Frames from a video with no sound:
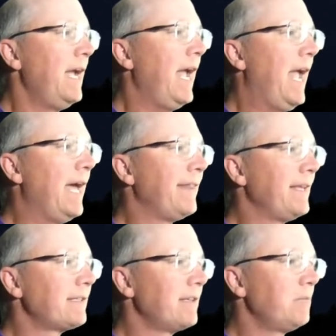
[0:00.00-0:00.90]
and
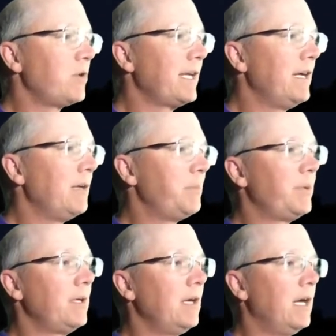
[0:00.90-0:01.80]
that's going to bring up
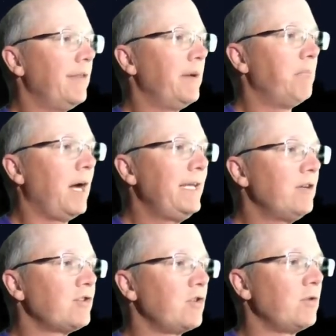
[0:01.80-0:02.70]
the
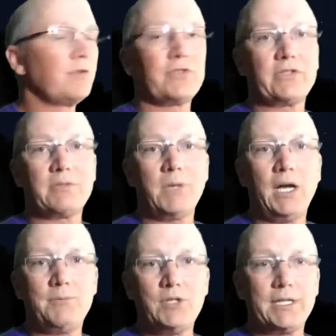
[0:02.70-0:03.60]
minor solar system
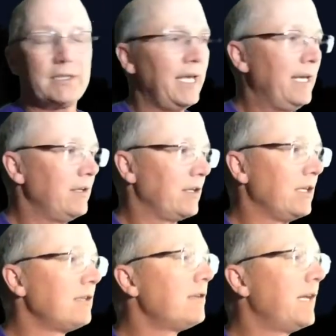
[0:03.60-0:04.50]
objects
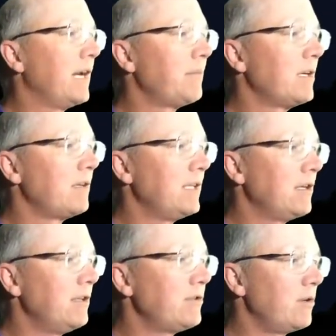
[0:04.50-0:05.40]
editor, and I'm going to click
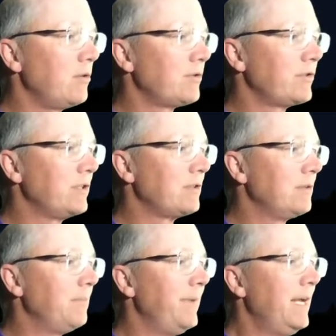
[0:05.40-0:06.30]
on solar
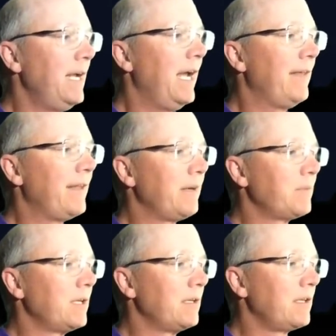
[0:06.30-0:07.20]
system, and then I'm
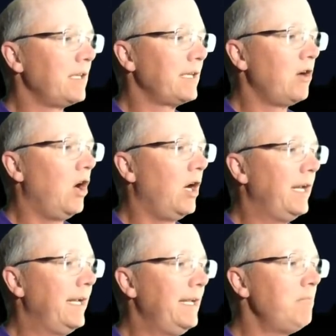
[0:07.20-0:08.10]
going to click
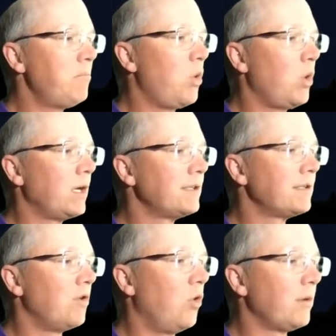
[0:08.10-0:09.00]
on
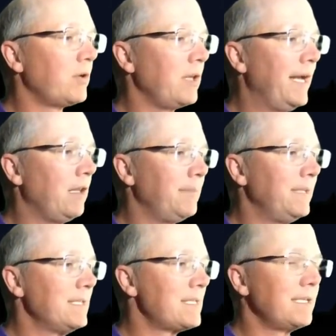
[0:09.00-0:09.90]
import orbital
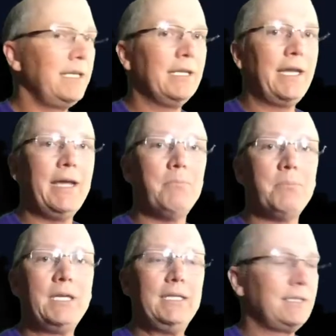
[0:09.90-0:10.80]
elements in
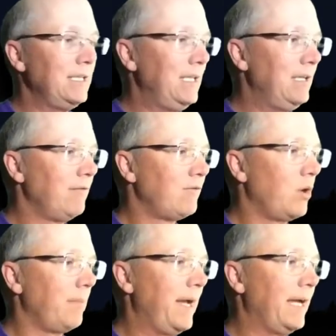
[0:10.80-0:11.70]
MPC
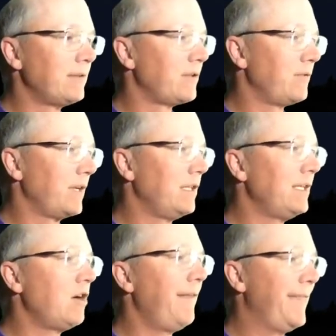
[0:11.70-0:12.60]
format. So if I
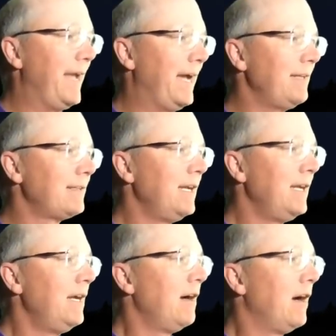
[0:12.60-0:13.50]
click on that,
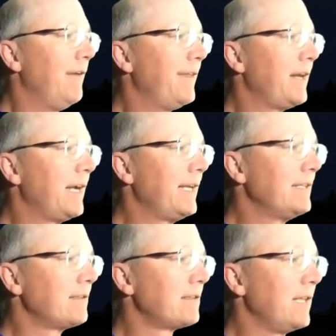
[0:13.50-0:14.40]
then I
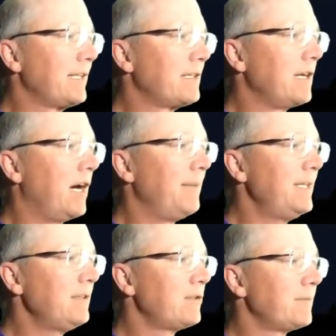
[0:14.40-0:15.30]
can select
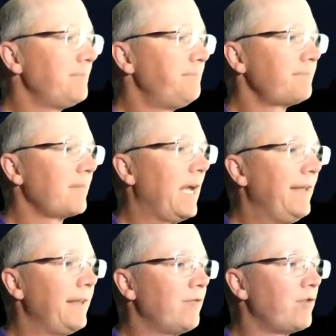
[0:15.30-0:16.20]
comets,
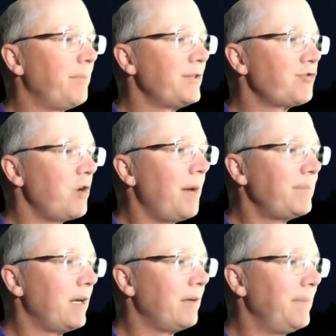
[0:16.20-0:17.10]
and then from this
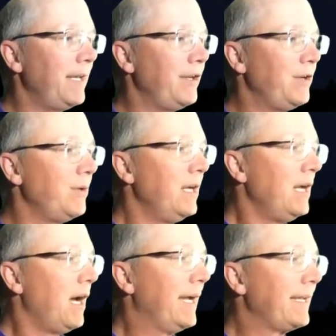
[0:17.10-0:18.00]
drop-down menu
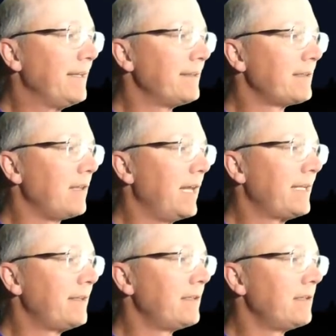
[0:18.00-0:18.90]
I can
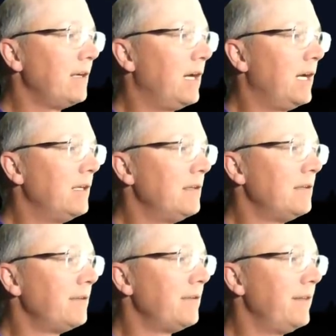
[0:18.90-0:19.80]
select
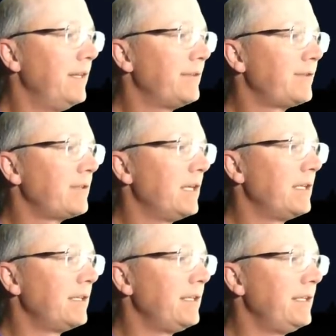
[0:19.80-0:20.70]
this
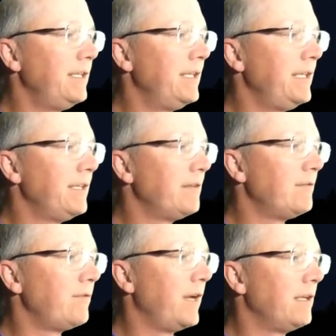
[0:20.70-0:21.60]

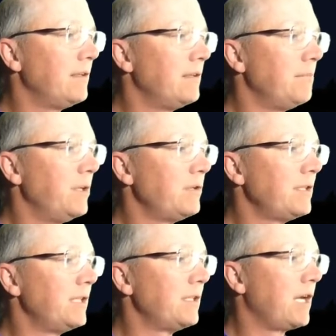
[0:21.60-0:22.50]
Gideon van
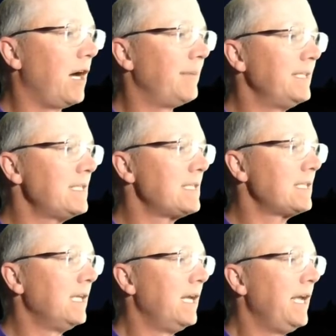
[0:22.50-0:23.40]
Buitenen
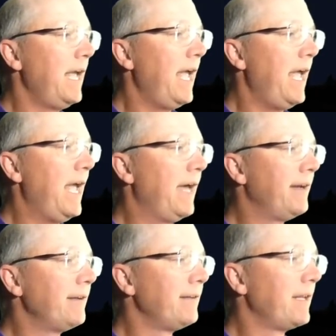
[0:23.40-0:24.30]
comets,
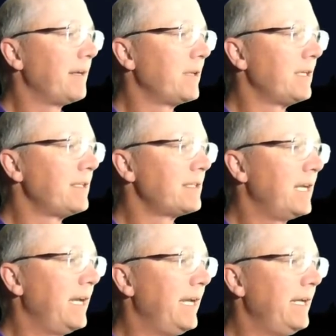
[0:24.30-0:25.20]
and then I'm going to
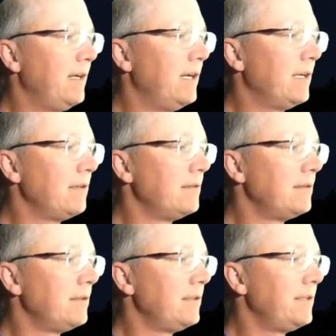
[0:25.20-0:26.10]
say
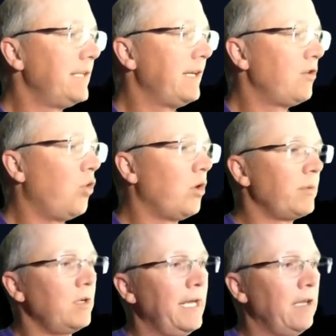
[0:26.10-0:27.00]
get
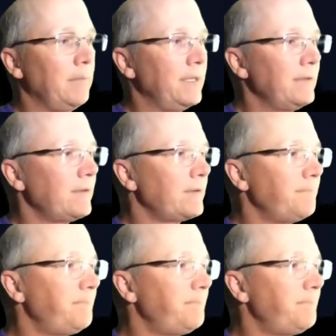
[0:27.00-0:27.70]
orbital elements.